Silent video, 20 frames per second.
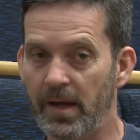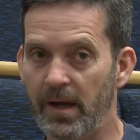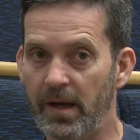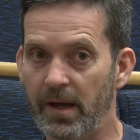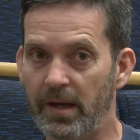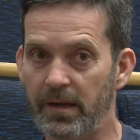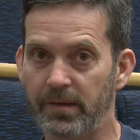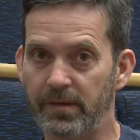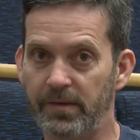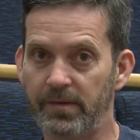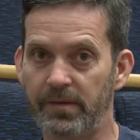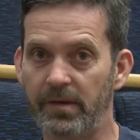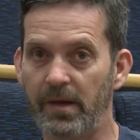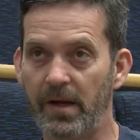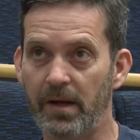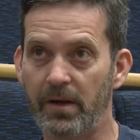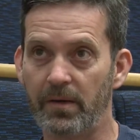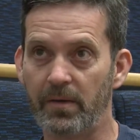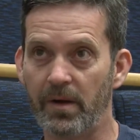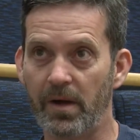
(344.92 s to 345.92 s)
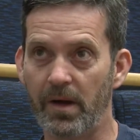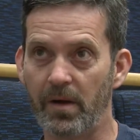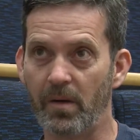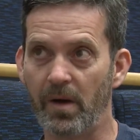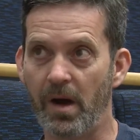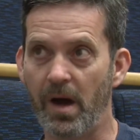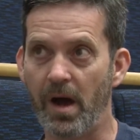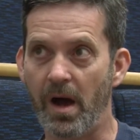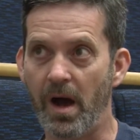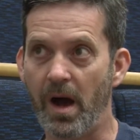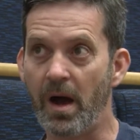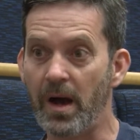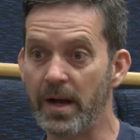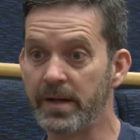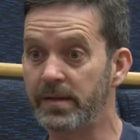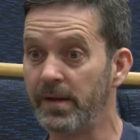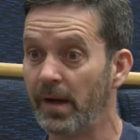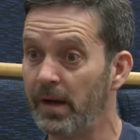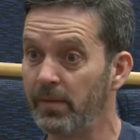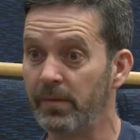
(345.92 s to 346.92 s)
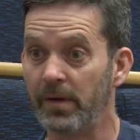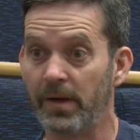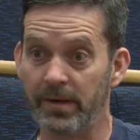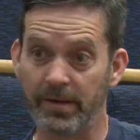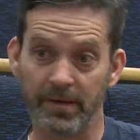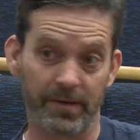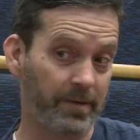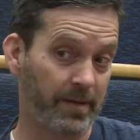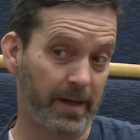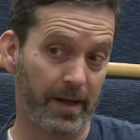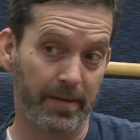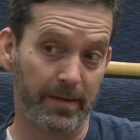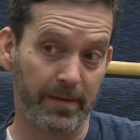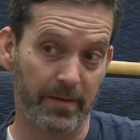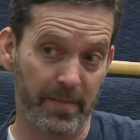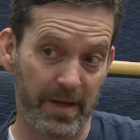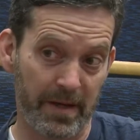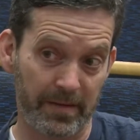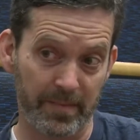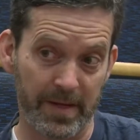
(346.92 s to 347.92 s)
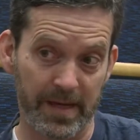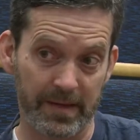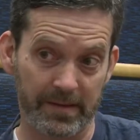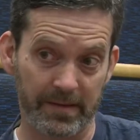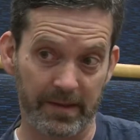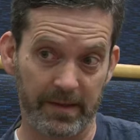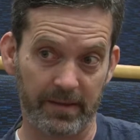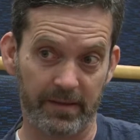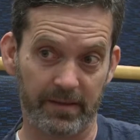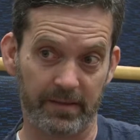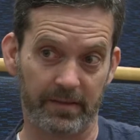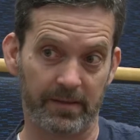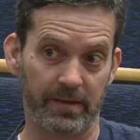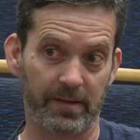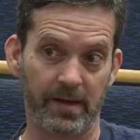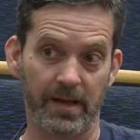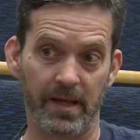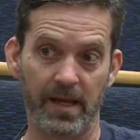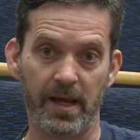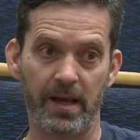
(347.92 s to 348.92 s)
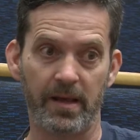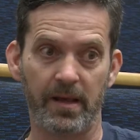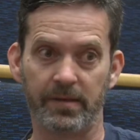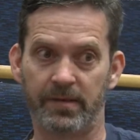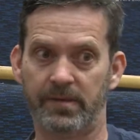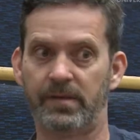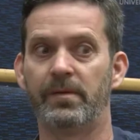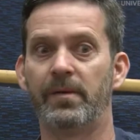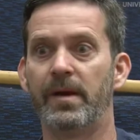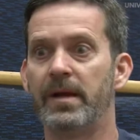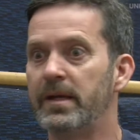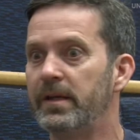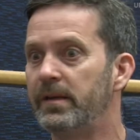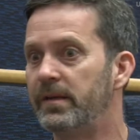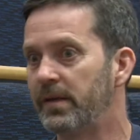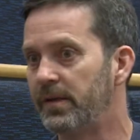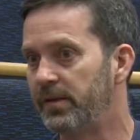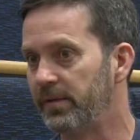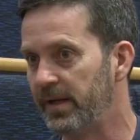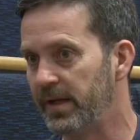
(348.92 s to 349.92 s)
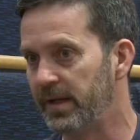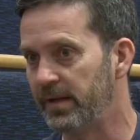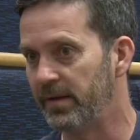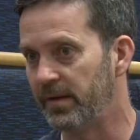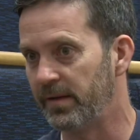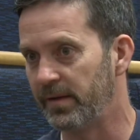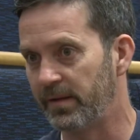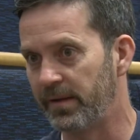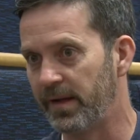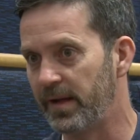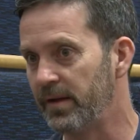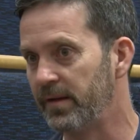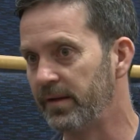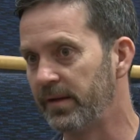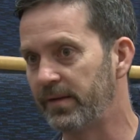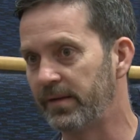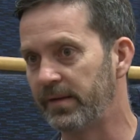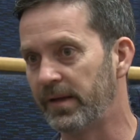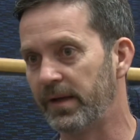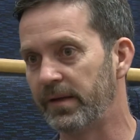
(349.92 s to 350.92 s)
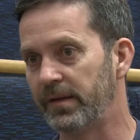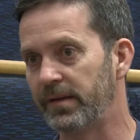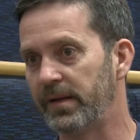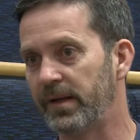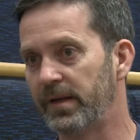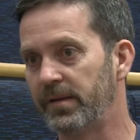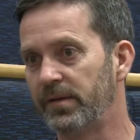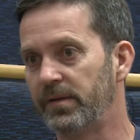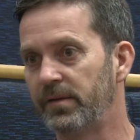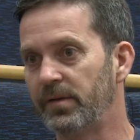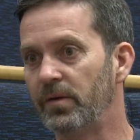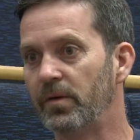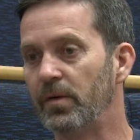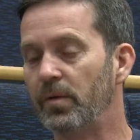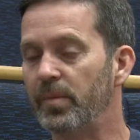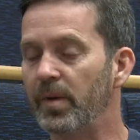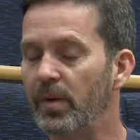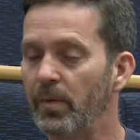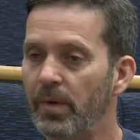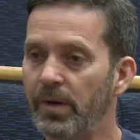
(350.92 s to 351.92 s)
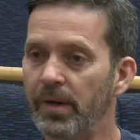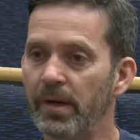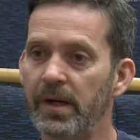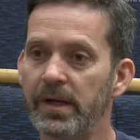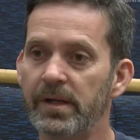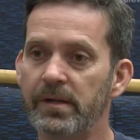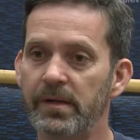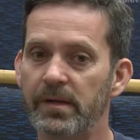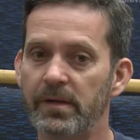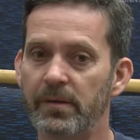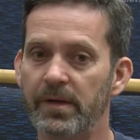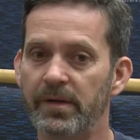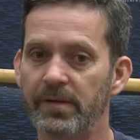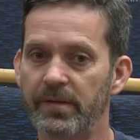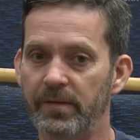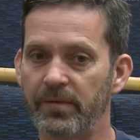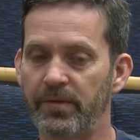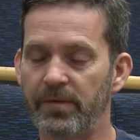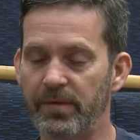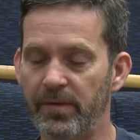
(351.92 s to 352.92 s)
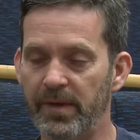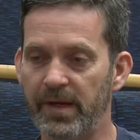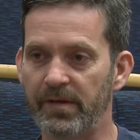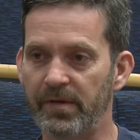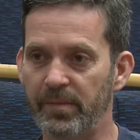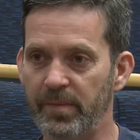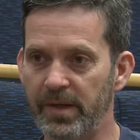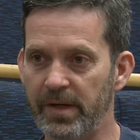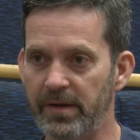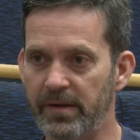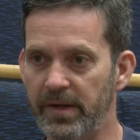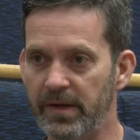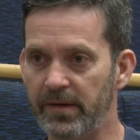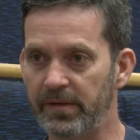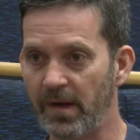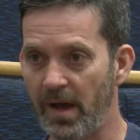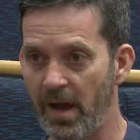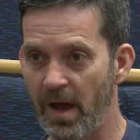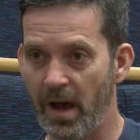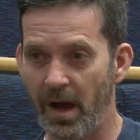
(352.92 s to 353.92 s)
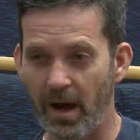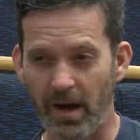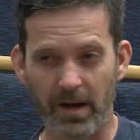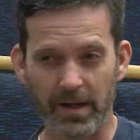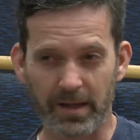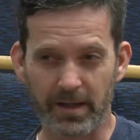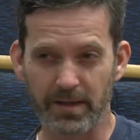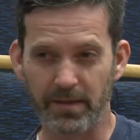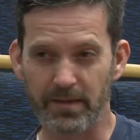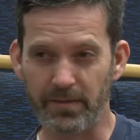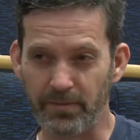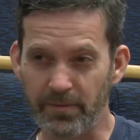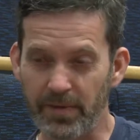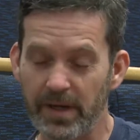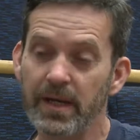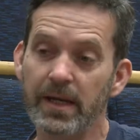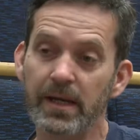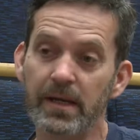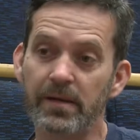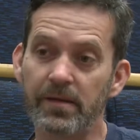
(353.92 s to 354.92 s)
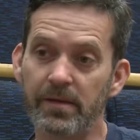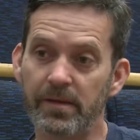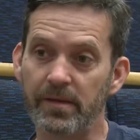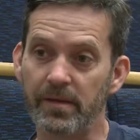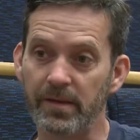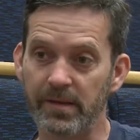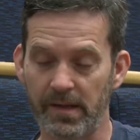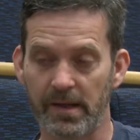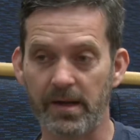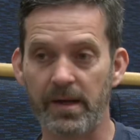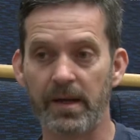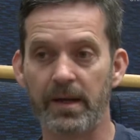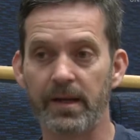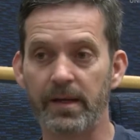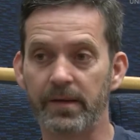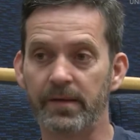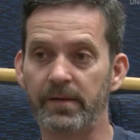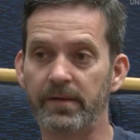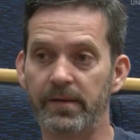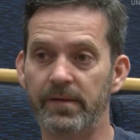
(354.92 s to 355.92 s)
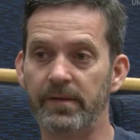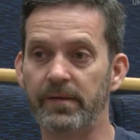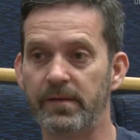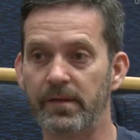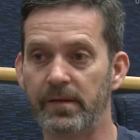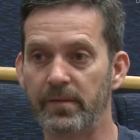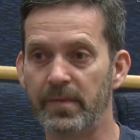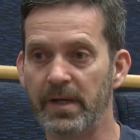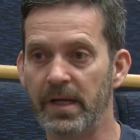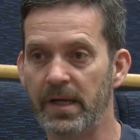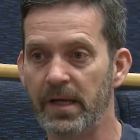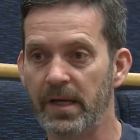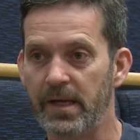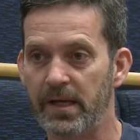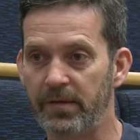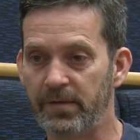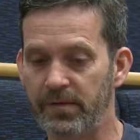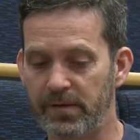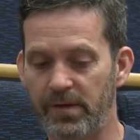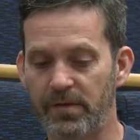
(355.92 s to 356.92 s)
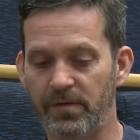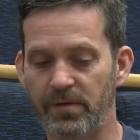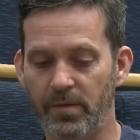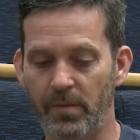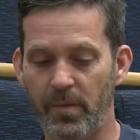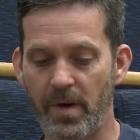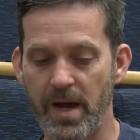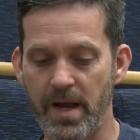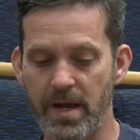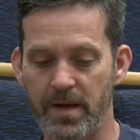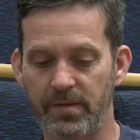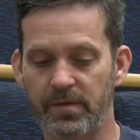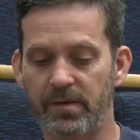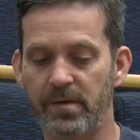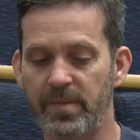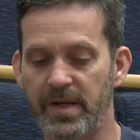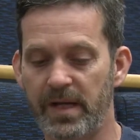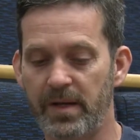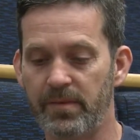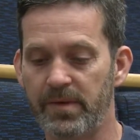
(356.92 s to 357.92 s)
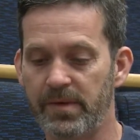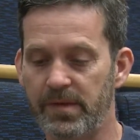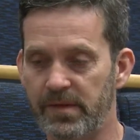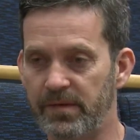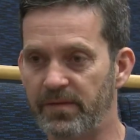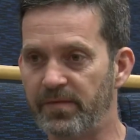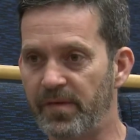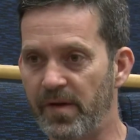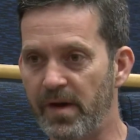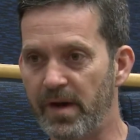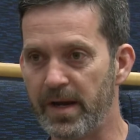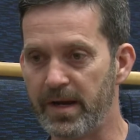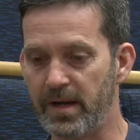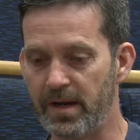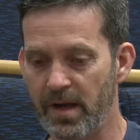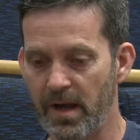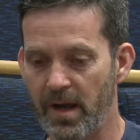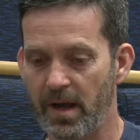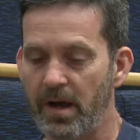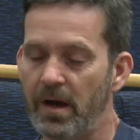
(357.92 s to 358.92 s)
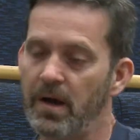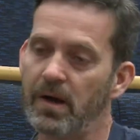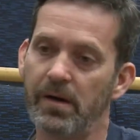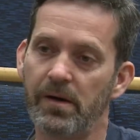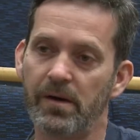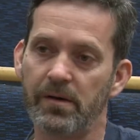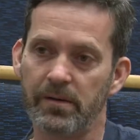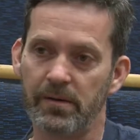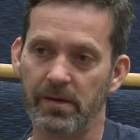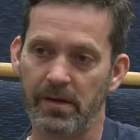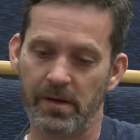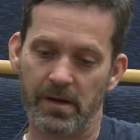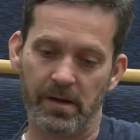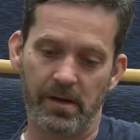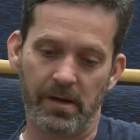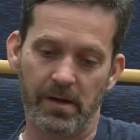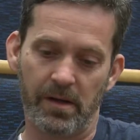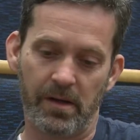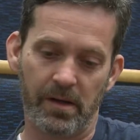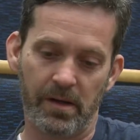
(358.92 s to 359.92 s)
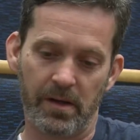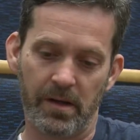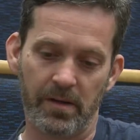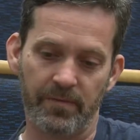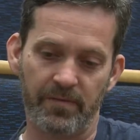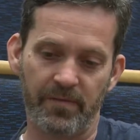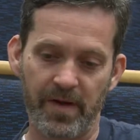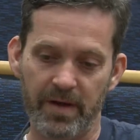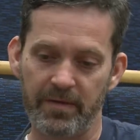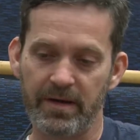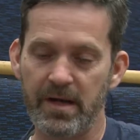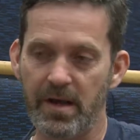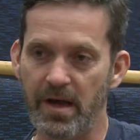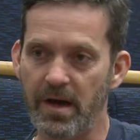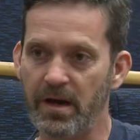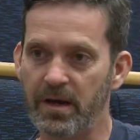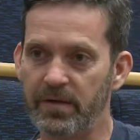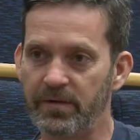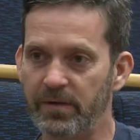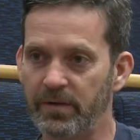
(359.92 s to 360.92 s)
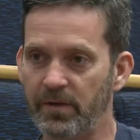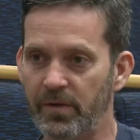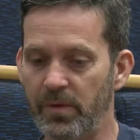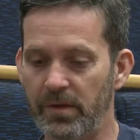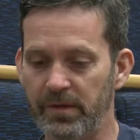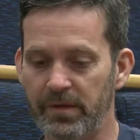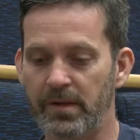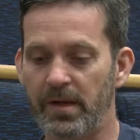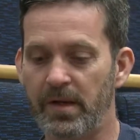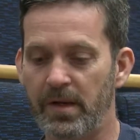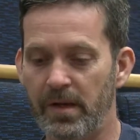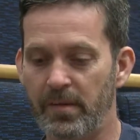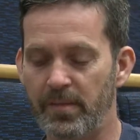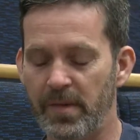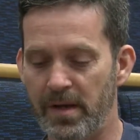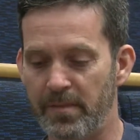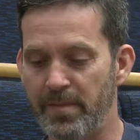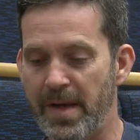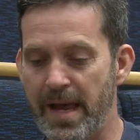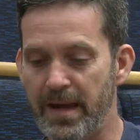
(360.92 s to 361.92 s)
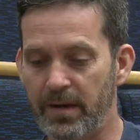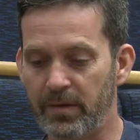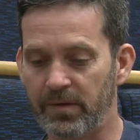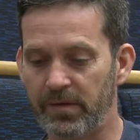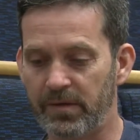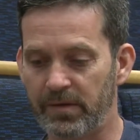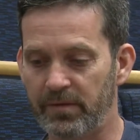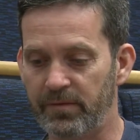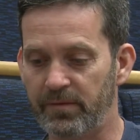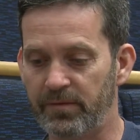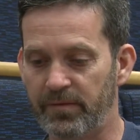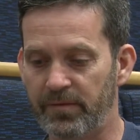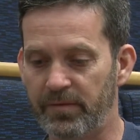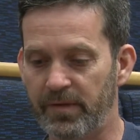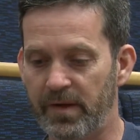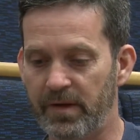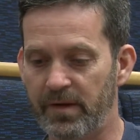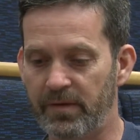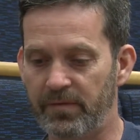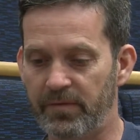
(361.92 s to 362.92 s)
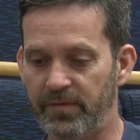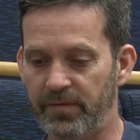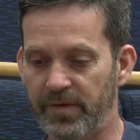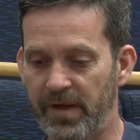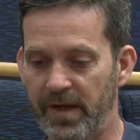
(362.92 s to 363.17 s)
And so I don't understand the mathematics to any degree that they understand it at all. But what I do is, through experience, I can read the tiling system in such a way as to be able to define a very large amount of